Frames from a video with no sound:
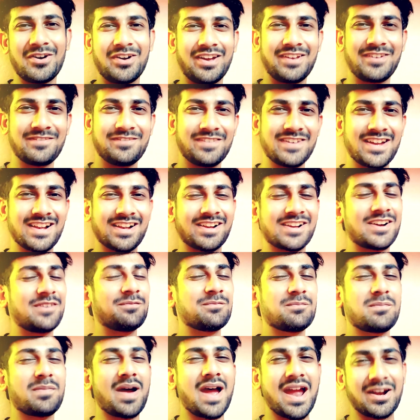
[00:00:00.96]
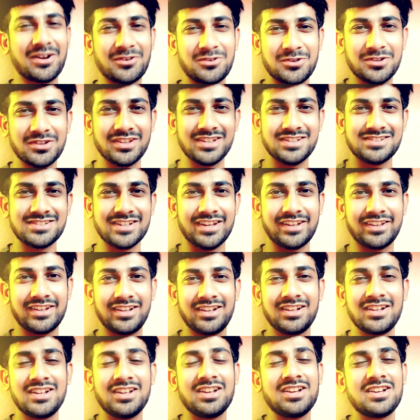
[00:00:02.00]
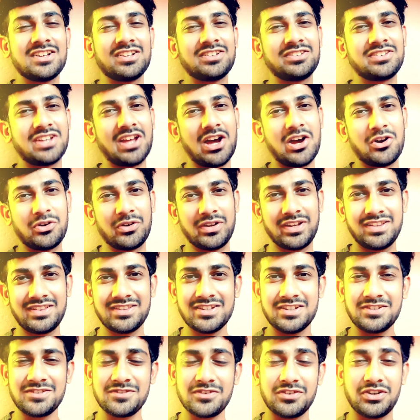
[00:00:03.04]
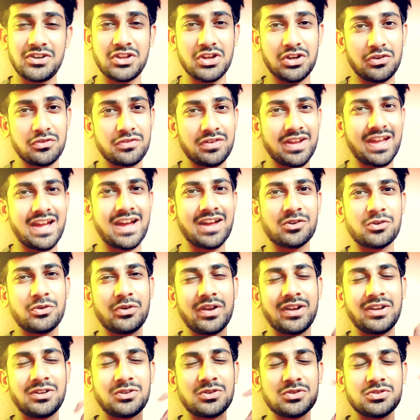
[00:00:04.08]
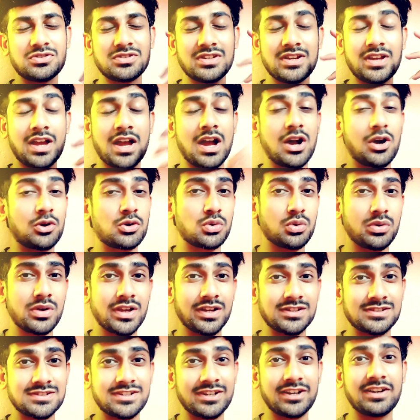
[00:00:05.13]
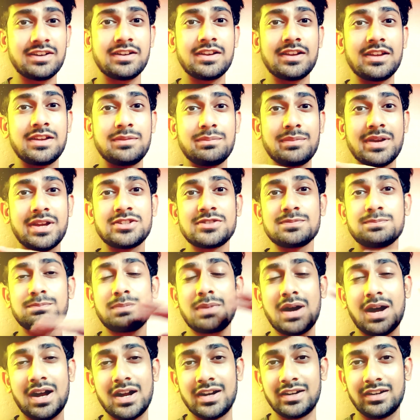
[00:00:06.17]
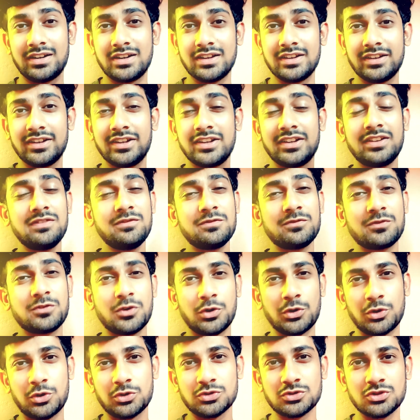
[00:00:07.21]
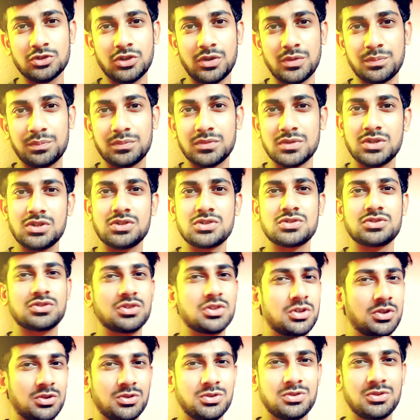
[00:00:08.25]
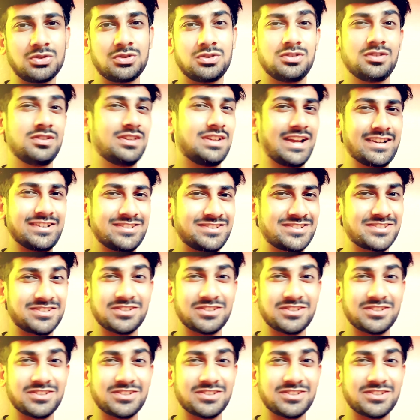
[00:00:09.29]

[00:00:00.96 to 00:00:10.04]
and welcome back to the channel. Now in this video we are going to see how to extend image part in Photoshop. So let's